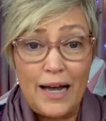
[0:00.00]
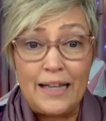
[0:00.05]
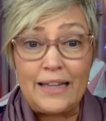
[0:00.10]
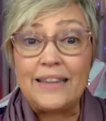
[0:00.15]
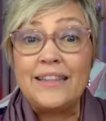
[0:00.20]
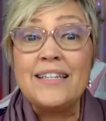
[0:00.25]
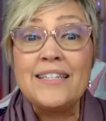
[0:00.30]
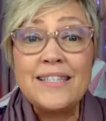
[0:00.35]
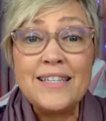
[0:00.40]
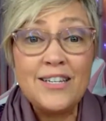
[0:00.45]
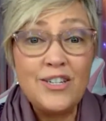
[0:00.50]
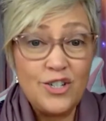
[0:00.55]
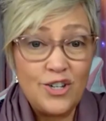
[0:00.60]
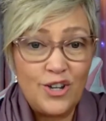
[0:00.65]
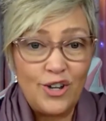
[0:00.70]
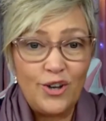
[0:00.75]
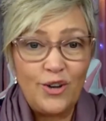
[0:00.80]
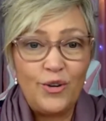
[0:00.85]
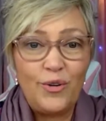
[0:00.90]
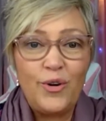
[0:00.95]
listen
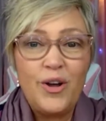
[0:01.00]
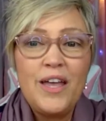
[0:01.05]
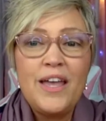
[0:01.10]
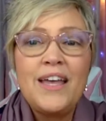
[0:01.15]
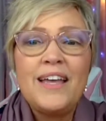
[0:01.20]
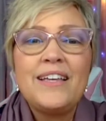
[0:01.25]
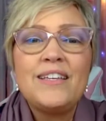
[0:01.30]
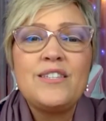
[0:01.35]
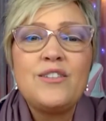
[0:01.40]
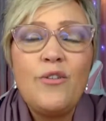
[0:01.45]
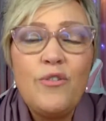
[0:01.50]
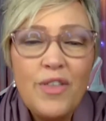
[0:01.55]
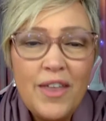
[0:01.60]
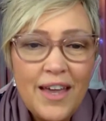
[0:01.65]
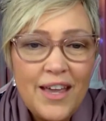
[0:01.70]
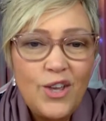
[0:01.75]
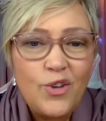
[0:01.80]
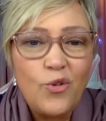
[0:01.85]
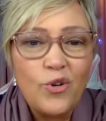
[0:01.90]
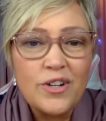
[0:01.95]
to, so
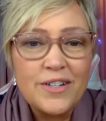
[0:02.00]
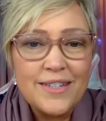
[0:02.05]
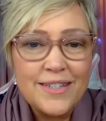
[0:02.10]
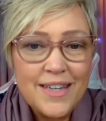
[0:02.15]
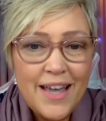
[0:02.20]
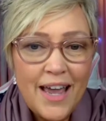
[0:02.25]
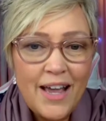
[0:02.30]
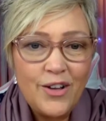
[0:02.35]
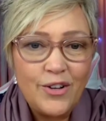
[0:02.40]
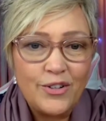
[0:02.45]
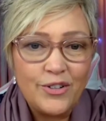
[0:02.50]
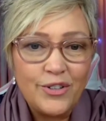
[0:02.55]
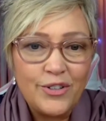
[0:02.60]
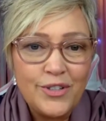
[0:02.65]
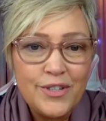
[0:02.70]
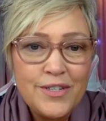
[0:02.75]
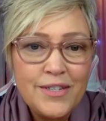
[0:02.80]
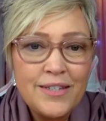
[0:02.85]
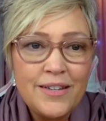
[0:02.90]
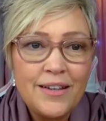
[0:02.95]
that your
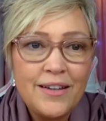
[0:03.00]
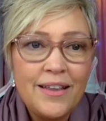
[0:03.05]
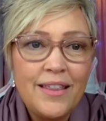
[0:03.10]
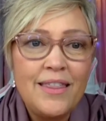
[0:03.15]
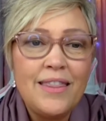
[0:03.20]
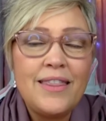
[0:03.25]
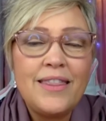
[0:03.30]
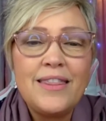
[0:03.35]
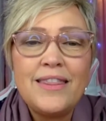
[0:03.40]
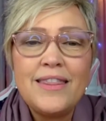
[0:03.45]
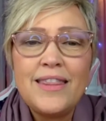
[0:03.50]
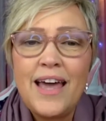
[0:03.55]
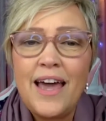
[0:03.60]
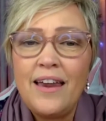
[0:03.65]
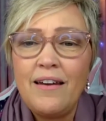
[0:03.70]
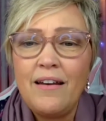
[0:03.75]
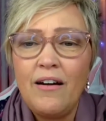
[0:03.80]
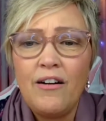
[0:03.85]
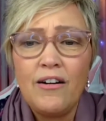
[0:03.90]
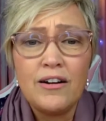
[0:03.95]
cycles
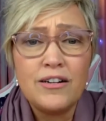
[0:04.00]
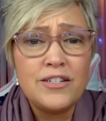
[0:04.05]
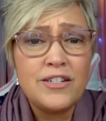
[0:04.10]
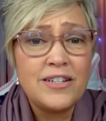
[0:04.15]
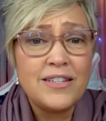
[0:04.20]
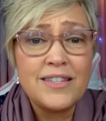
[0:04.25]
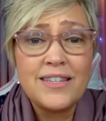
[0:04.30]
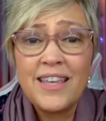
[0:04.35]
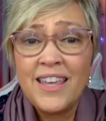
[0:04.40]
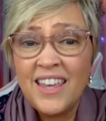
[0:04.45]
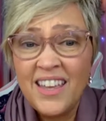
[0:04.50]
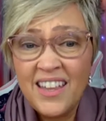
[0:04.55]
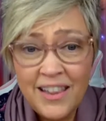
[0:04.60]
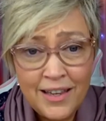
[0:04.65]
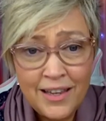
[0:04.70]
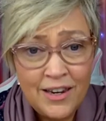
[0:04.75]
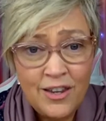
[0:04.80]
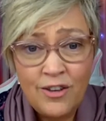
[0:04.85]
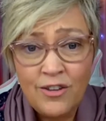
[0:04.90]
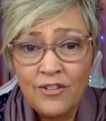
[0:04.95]
that are just
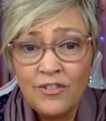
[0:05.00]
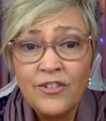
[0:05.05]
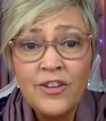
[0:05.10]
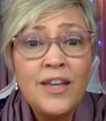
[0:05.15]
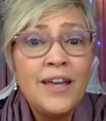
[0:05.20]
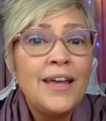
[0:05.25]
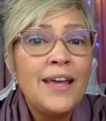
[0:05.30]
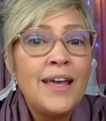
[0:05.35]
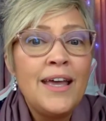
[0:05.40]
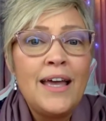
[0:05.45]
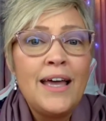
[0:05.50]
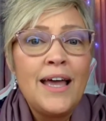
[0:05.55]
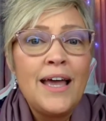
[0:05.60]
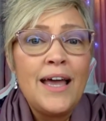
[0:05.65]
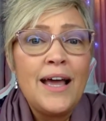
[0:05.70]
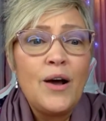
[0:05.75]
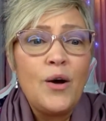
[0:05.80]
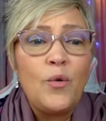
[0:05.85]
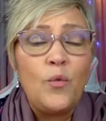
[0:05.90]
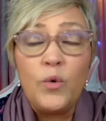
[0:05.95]
killing you
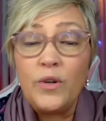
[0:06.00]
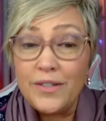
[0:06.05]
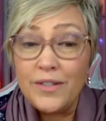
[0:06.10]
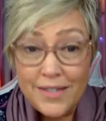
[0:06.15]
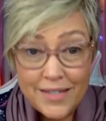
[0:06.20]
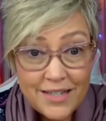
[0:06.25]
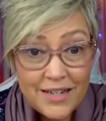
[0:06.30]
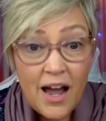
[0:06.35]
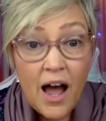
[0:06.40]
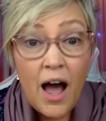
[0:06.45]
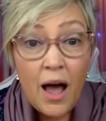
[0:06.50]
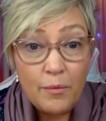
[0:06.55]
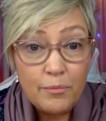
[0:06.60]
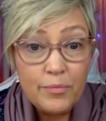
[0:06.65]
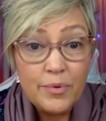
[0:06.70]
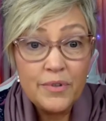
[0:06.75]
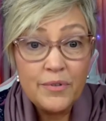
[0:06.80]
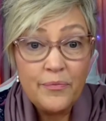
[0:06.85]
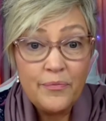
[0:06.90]
will stop.